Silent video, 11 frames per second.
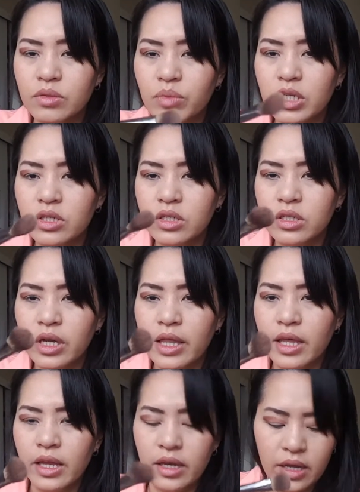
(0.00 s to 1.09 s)

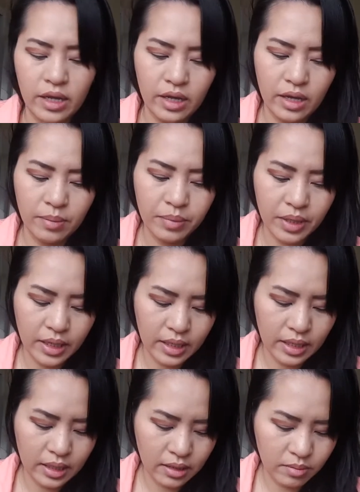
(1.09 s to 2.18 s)
smudger and then a
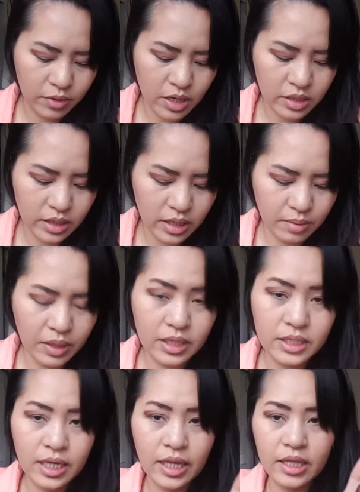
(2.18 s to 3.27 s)
blending brush. And I'm
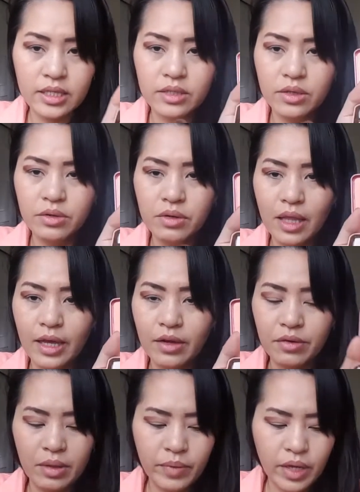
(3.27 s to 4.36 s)
going to take this
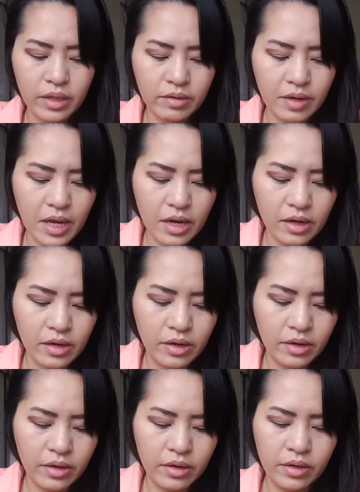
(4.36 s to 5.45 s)
light cream color right here.
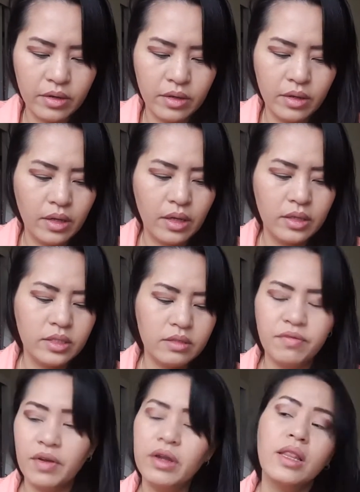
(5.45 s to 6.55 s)

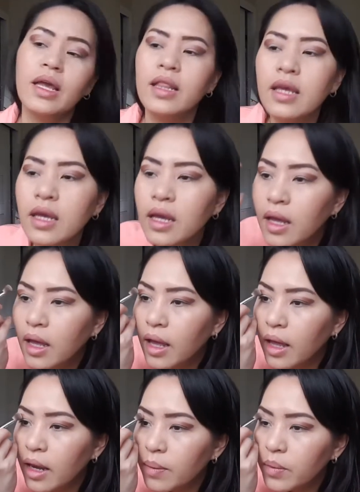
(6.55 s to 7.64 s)
It's very lightly.
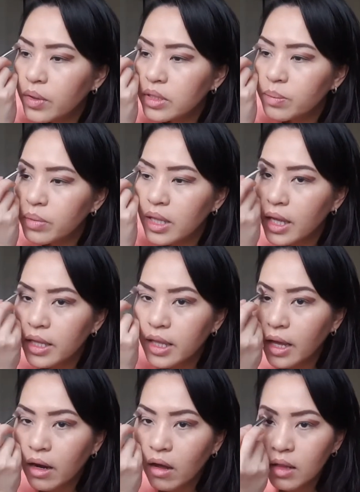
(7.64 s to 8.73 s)
And I'm going to
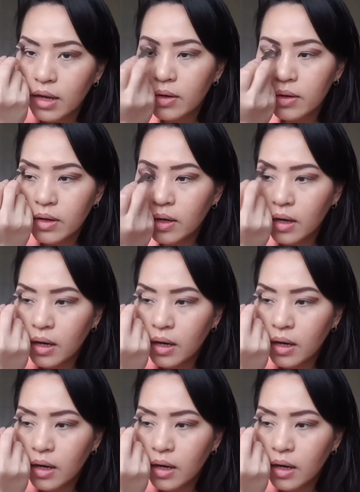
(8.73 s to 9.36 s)
blend that all out.